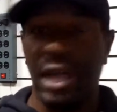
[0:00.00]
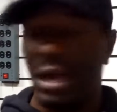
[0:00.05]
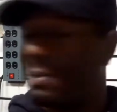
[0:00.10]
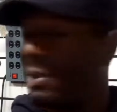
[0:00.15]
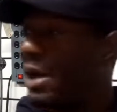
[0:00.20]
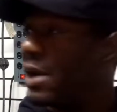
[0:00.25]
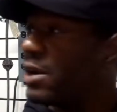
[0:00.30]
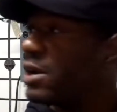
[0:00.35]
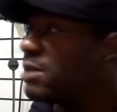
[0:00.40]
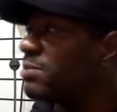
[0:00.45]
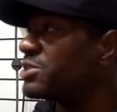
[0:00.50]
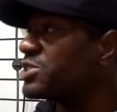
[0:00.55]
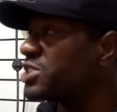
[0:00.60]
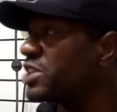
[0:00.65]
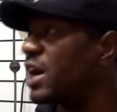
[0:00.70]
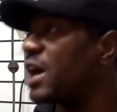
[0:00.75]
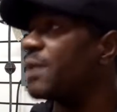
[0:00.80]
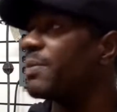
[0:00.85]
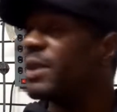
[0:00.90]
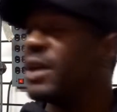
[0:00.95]
I'm out here in my
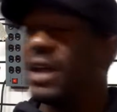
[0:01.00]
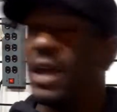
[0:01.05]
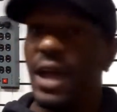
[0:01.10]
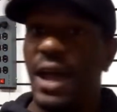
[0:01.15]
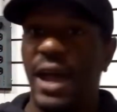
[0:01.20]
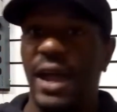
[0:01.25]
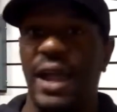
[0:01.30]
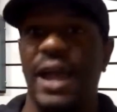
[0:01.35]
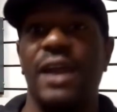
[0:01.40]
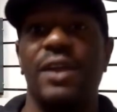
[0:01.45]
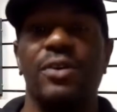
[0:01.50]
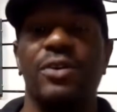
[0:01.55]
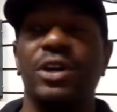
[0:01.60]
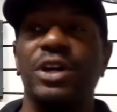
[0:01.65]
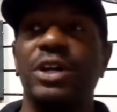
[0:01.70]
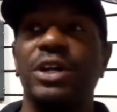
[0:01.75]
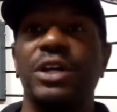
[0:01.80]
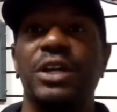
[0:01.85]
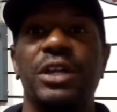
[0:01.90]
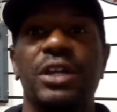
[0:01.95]
shop. I got on a
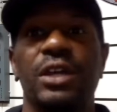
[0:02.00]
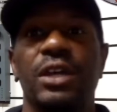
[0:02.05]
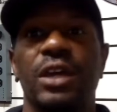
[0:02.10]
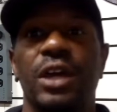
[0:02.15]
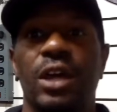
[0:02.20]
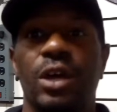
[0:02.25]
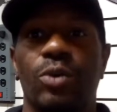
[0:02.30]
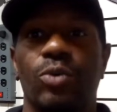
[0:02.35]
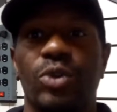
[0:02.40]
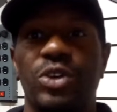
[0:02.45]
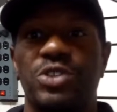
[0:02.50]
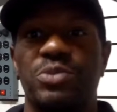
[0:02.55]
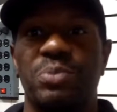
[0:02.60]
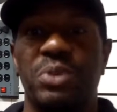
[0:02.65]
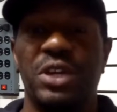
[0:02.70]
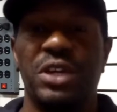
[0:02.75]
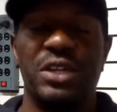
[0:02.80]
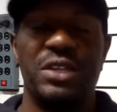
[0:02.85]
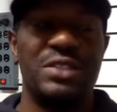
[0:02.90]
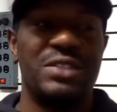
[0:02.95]
hoodie, which
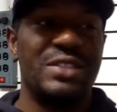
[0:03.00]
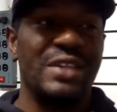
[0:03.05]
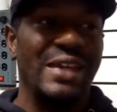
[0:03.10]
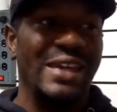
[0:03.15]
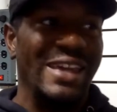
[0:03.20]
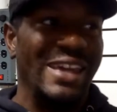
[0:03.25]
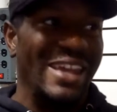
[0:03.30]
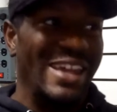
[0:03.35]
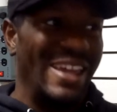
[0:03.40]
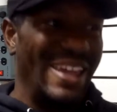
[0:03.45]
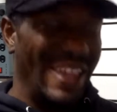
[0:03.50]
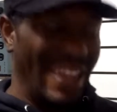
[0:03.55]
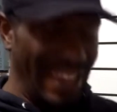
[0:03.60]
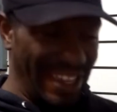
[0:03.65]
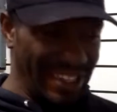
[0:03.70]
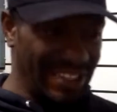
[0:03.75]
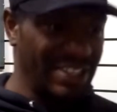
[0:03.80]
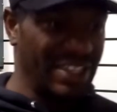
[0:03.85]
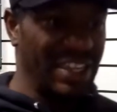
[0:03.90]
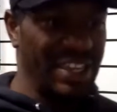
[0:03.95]
means
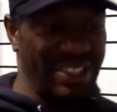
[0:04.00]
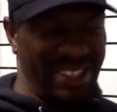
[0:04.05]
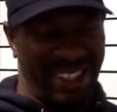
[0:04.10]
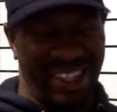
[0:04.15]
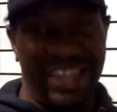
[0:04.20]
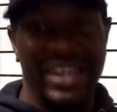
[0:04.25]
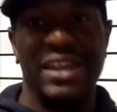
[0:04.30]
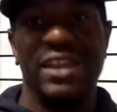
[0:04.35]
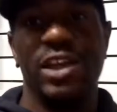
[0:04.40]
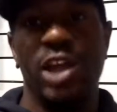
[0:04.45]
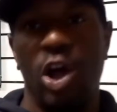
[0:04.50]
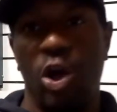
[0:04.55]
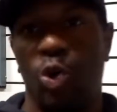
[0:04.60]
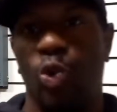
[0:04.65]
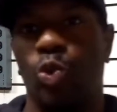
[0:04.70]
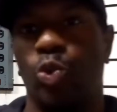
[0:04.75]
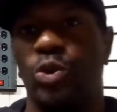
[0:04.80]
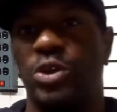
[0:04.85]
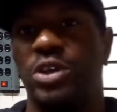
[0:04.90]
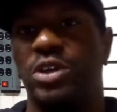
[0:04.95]
it's getting cold.